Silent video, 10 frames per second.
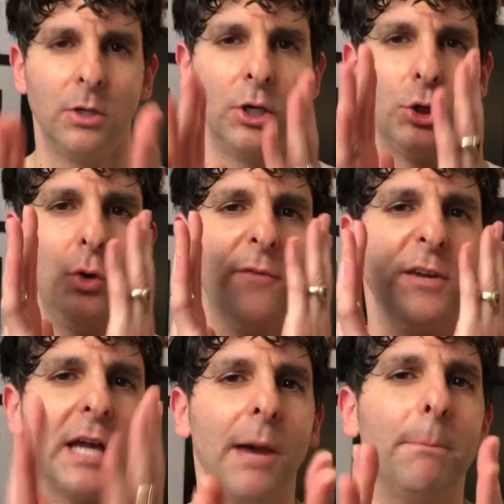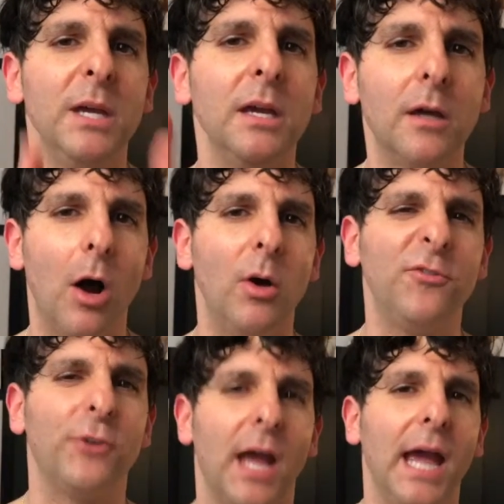You have kept me going
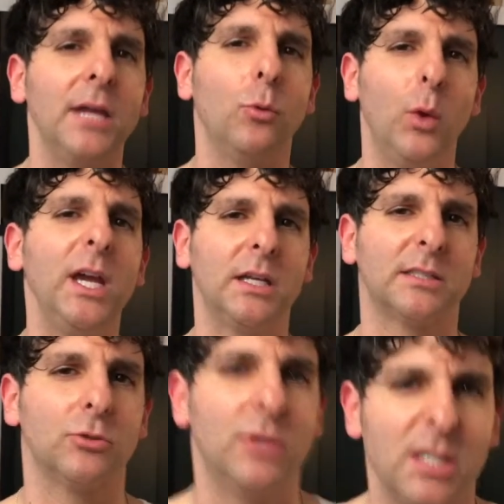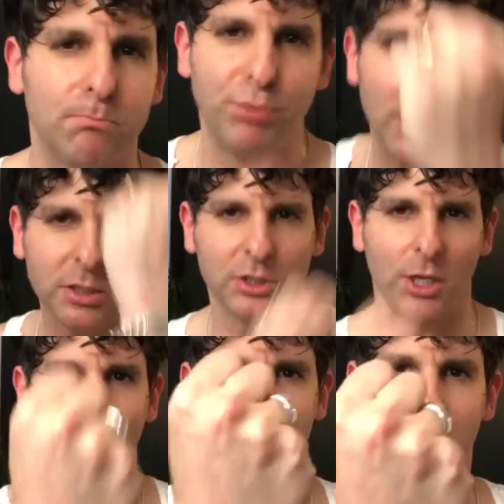for 8 weeks through this
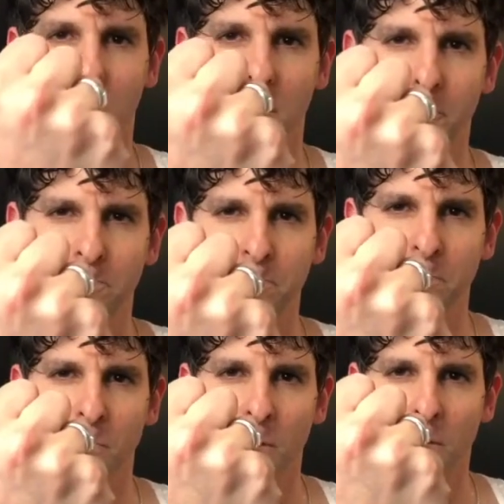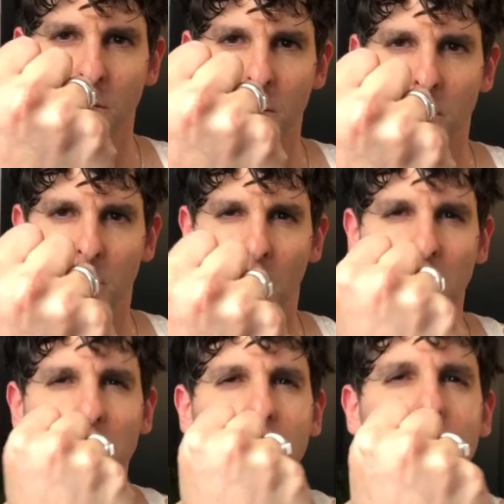bullshit. And
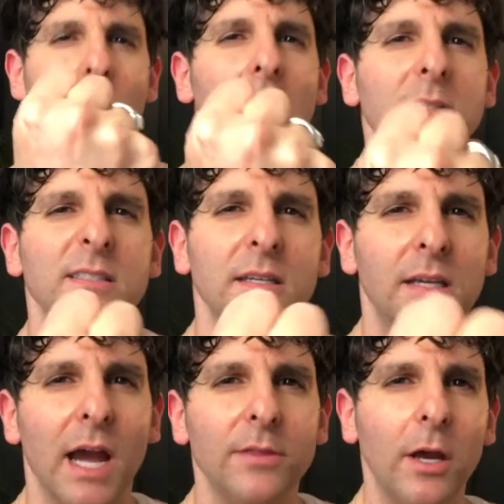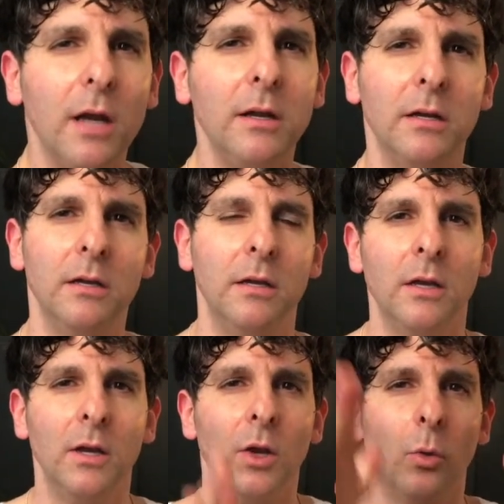look at us. Together,
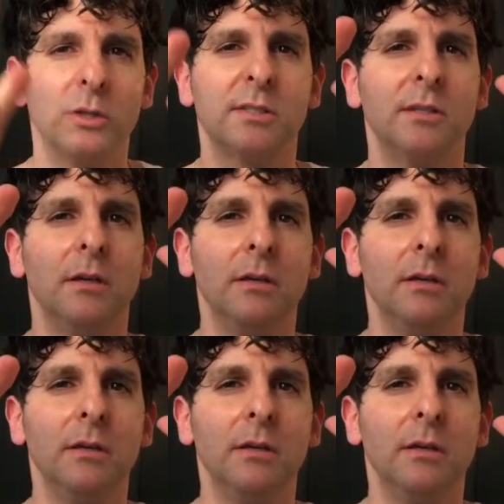we're still